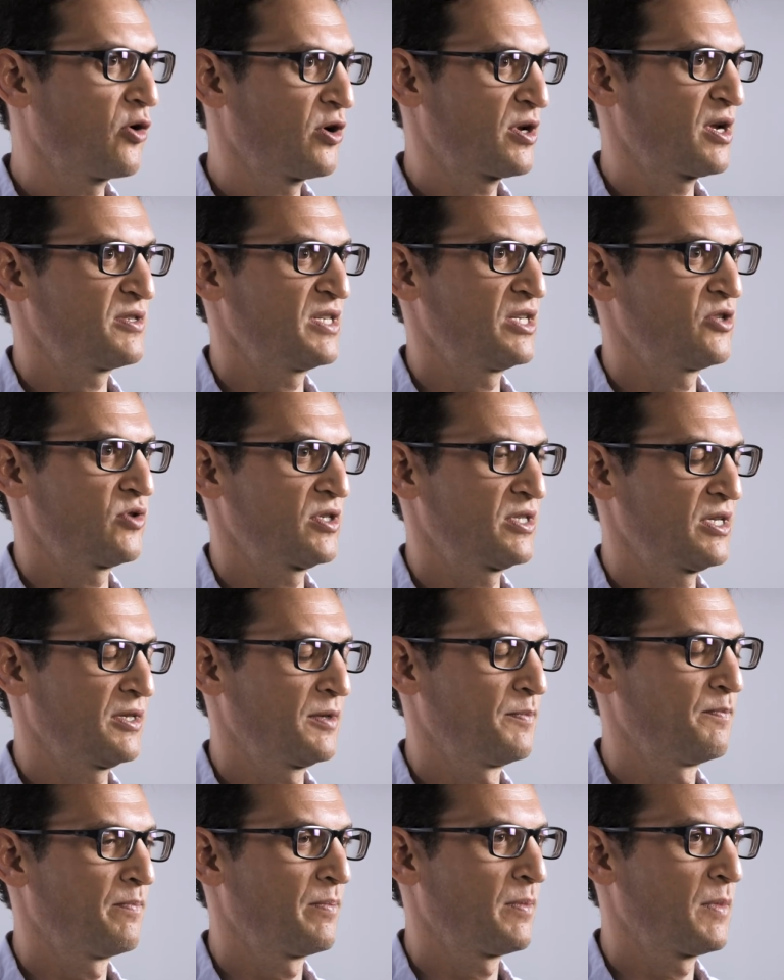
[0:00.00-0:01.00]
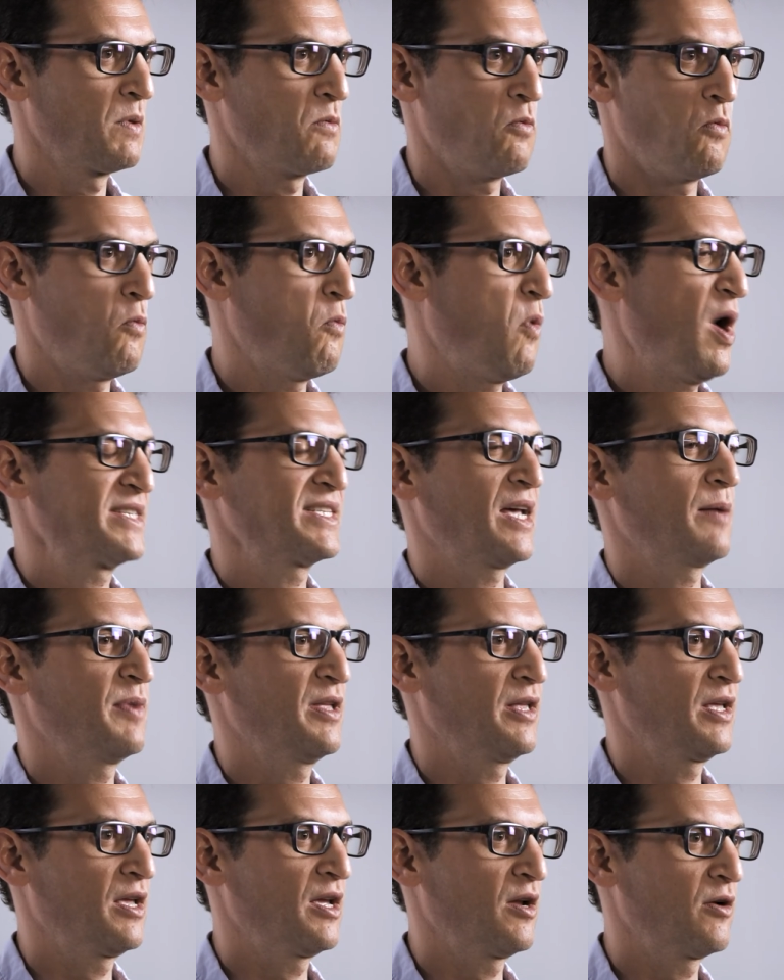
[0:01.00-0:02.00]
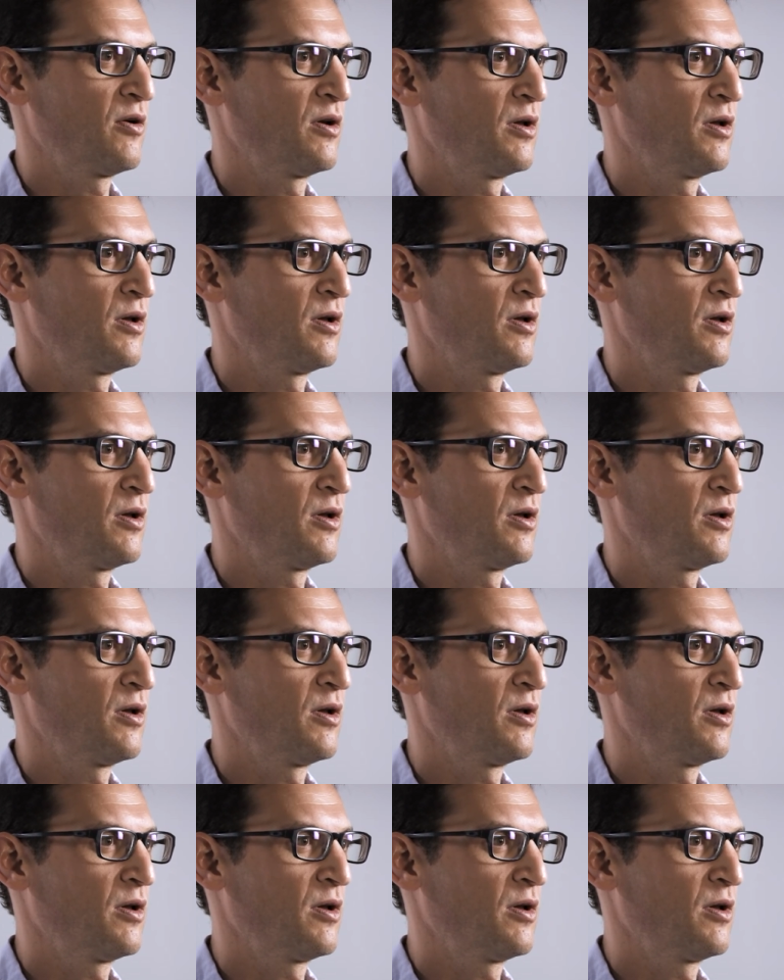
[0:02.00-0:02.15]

got us interested. What's happening here?